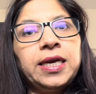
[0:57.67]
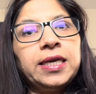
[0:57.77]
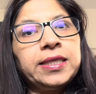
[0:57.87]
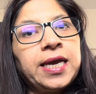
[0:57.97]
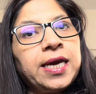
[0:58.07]

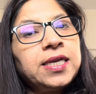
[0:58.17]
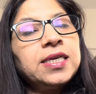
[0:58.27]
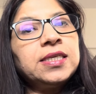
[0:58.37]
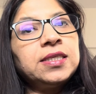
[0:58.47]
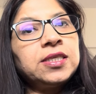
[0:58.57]
there
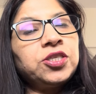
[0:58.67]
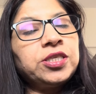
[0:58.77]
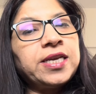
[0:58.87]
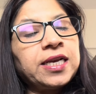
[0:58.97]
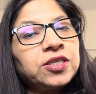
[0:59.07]
is an
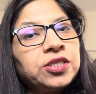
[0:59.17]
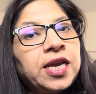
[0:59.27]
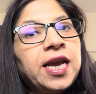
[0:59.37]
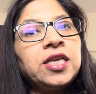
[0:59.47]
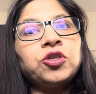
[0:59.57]

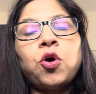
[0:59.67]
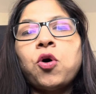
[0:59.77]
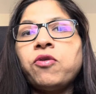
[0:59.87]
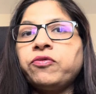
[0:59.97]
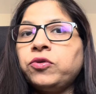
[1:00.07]
exchange
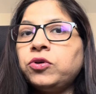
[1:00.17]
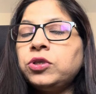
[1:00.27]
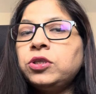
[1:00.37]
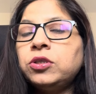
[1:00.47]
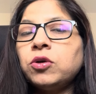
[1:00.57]
of
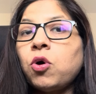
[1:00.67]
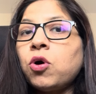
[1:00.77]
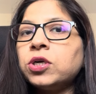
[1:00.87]
goods or